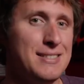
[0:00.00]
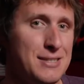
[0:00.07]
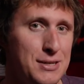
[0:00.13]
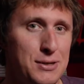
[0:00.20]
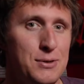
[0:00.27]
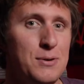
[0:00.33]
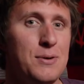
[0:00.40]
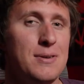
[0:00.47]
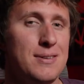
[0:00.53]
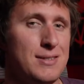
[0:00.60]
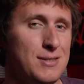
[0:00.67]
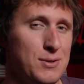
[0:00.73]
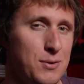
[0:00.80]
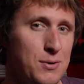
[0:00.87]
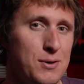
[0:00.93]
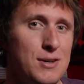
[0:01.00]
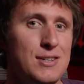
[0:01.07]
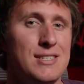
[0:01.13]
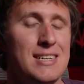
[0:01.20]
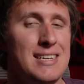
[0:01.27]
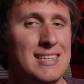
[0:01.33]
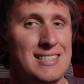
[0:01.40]
Two,
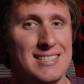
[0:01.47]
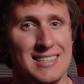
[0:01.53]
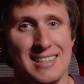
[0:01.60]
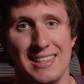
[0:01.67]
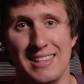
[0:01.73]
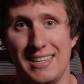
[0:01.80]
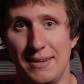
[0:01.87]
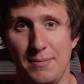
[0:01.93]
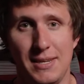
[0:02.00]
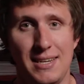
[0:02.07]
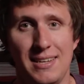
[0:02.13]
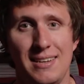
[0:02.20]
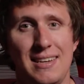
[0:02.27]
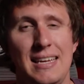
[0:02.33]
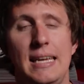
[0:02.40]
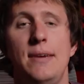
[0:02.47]
storage is limited